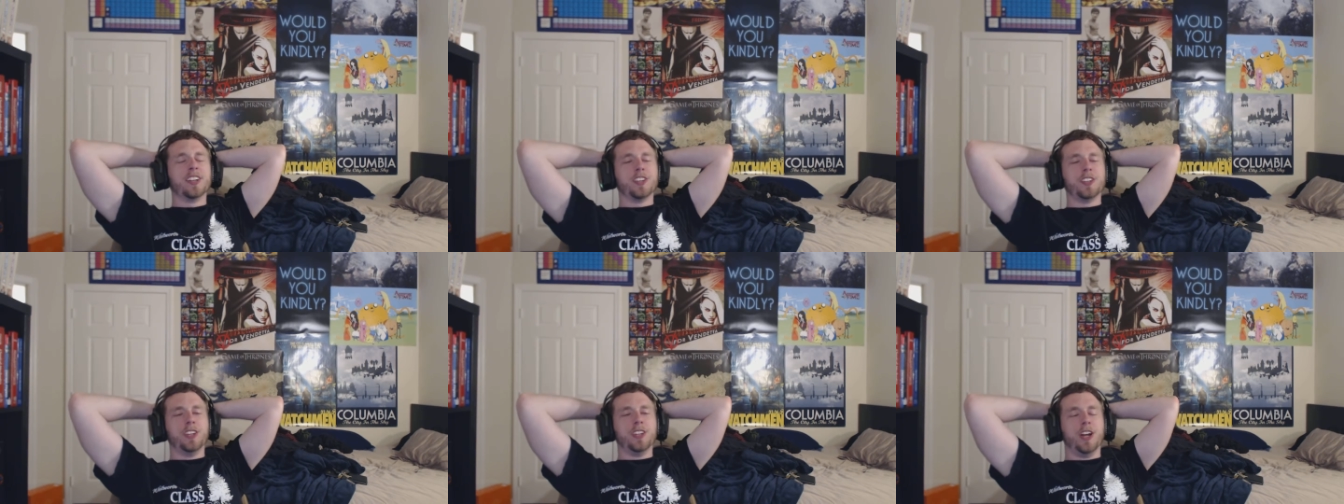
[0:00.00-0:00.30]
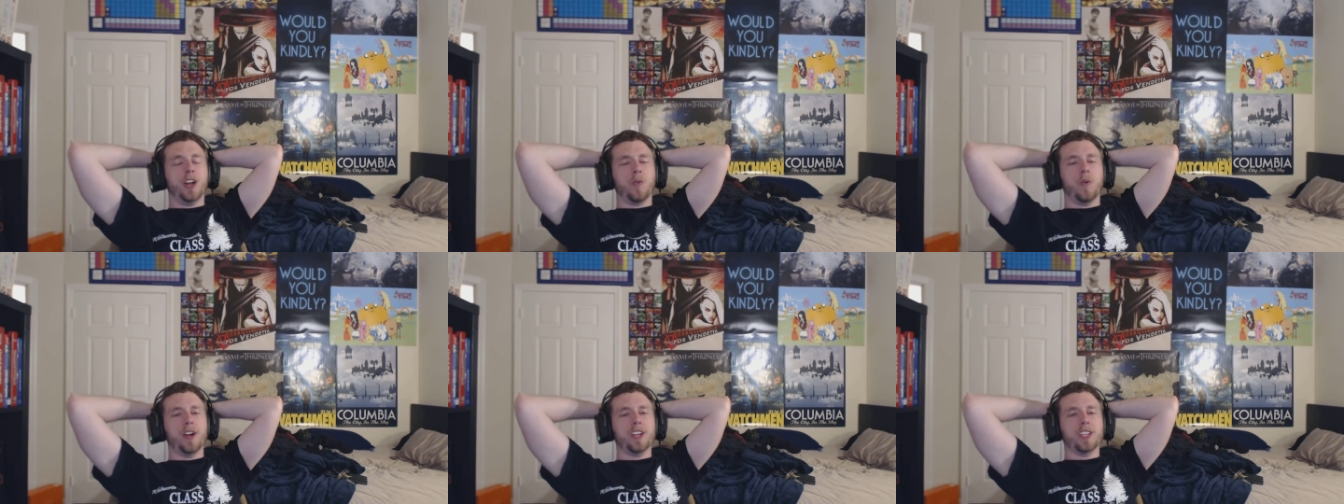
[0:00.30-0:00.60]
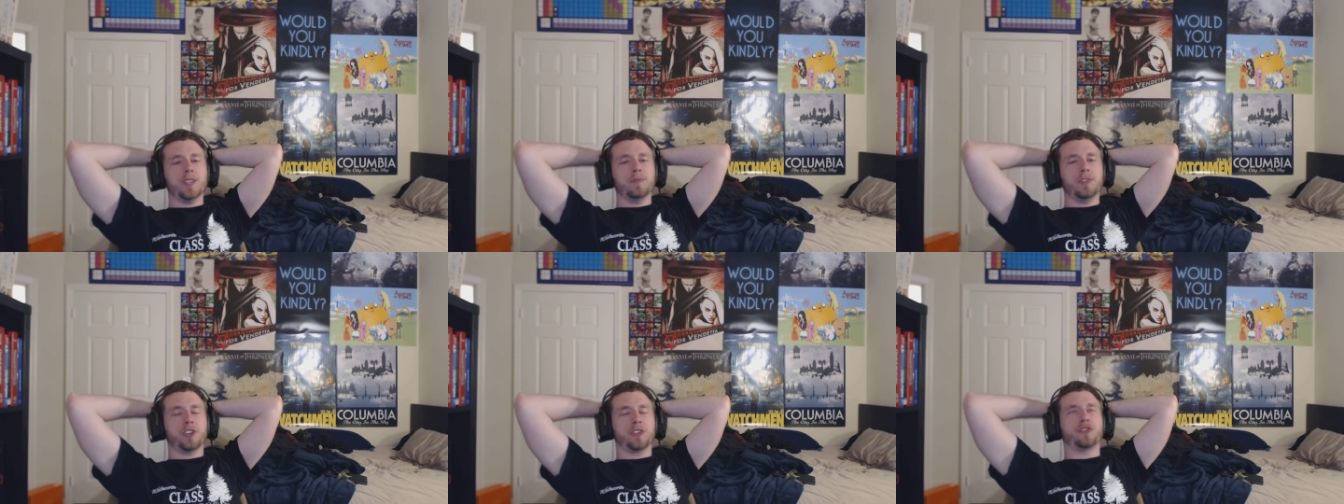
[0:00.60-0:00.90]
just not
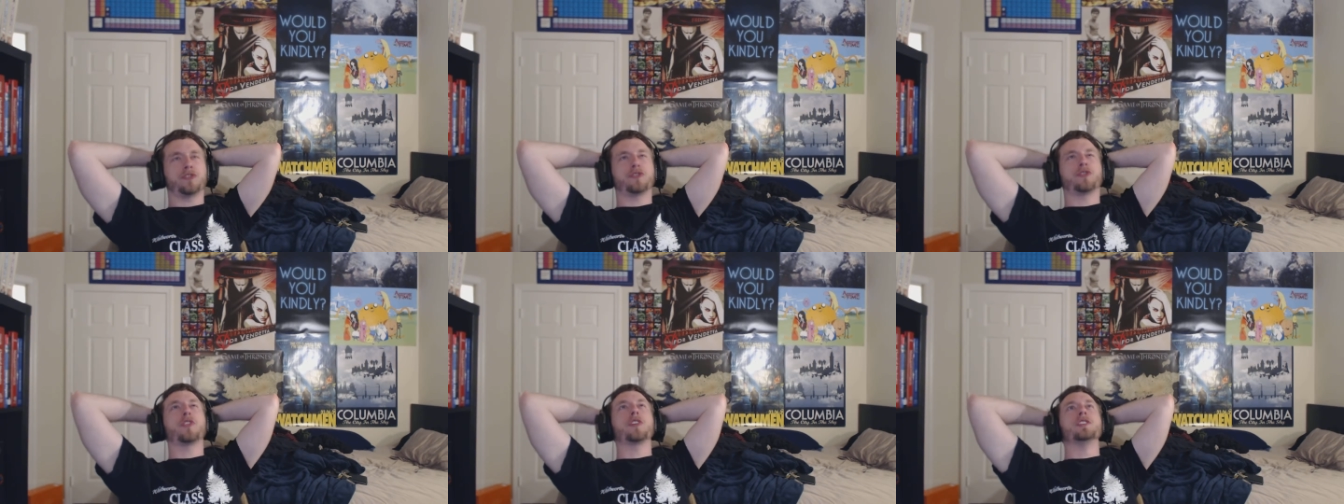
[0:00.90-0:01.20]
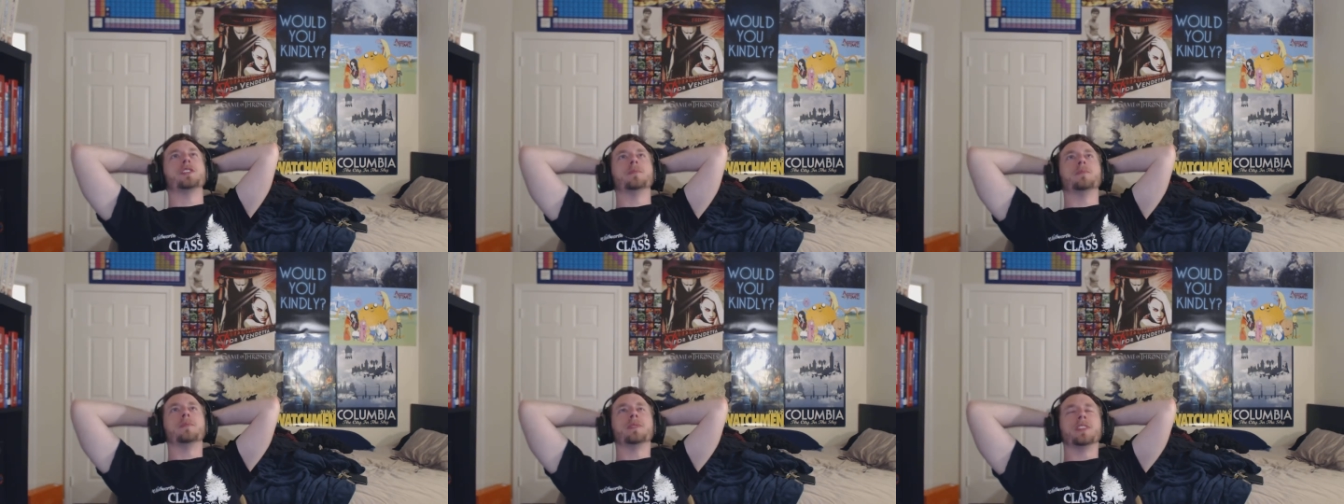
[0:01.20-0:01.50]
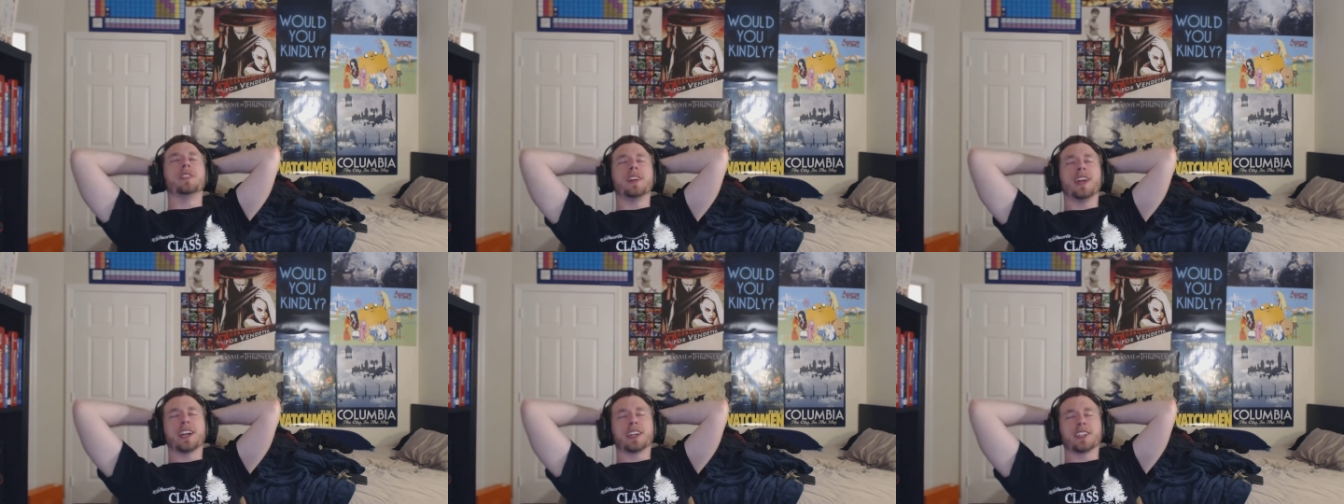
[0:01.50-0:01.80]
quite as much freedom
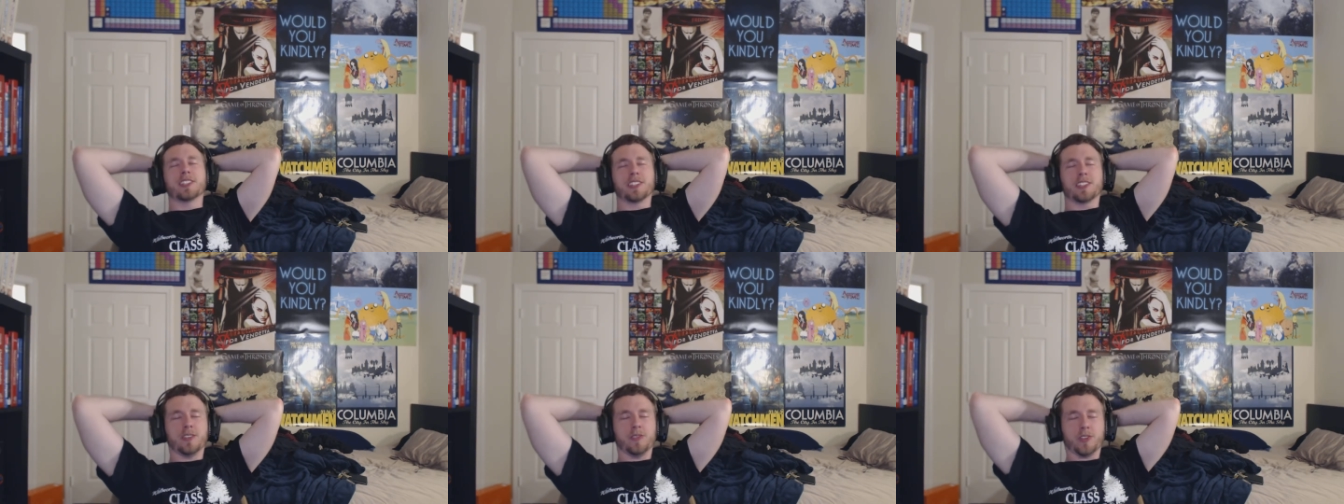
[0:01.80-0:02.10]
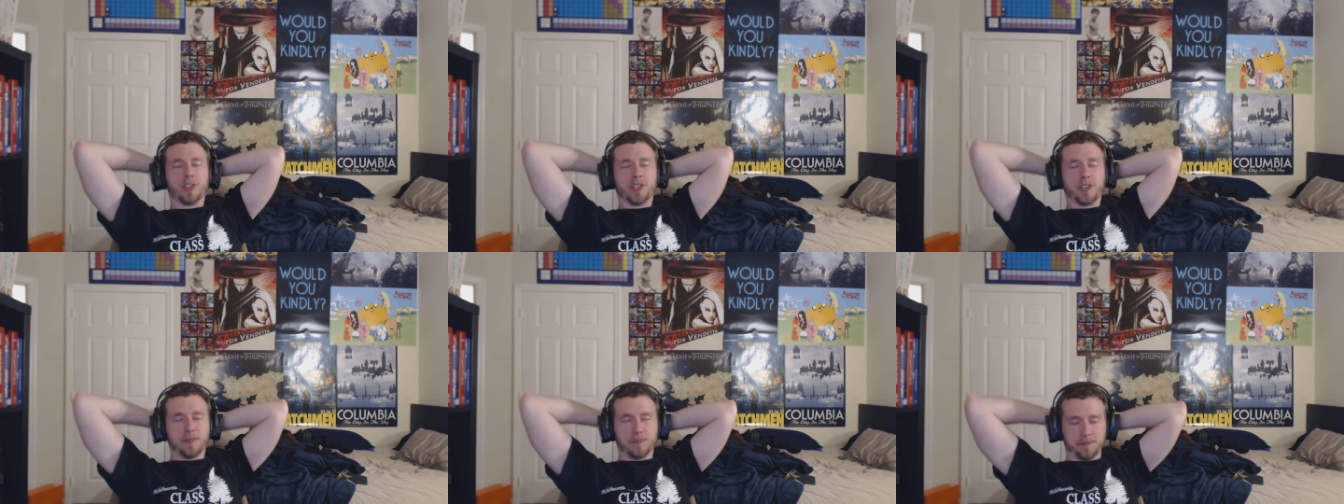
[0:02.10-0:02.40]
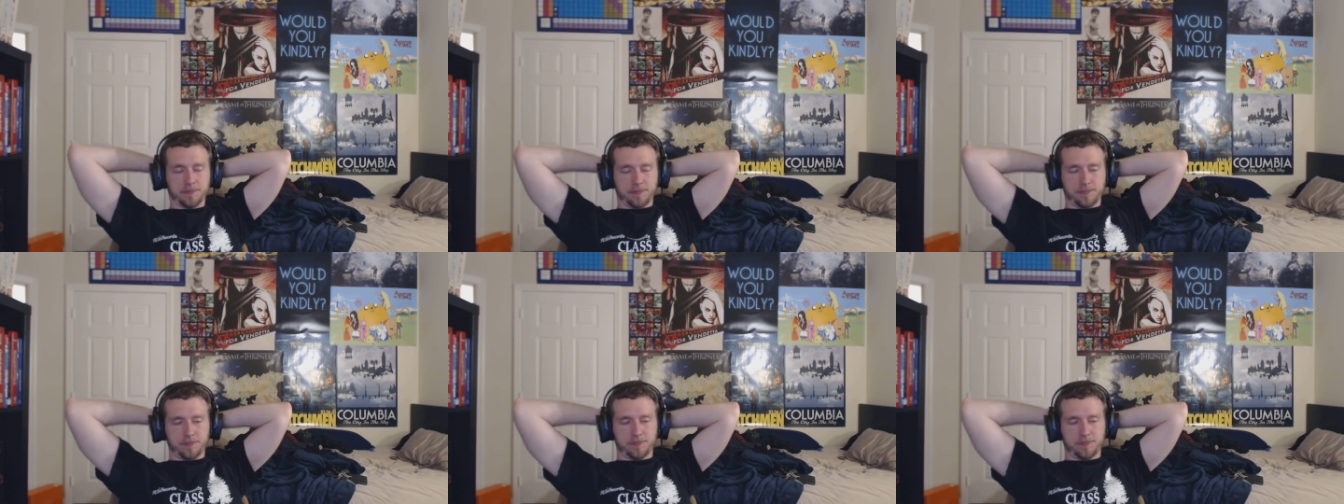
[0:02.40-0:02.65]
in the execution